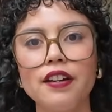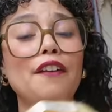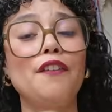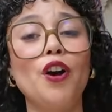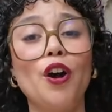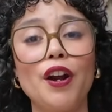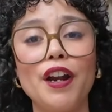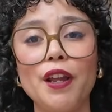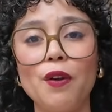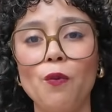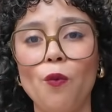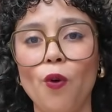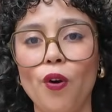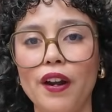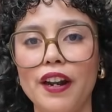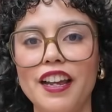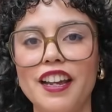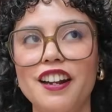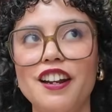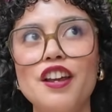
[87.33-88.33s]
I've already
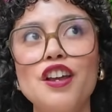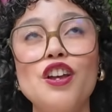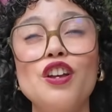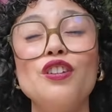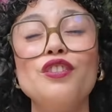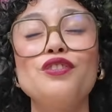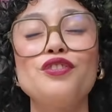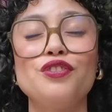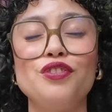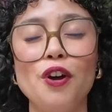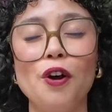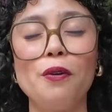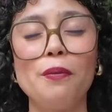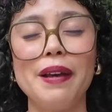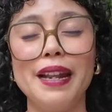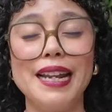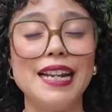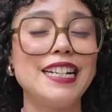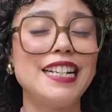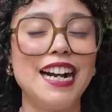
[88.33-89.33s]
worn it so
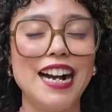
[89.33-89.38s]
many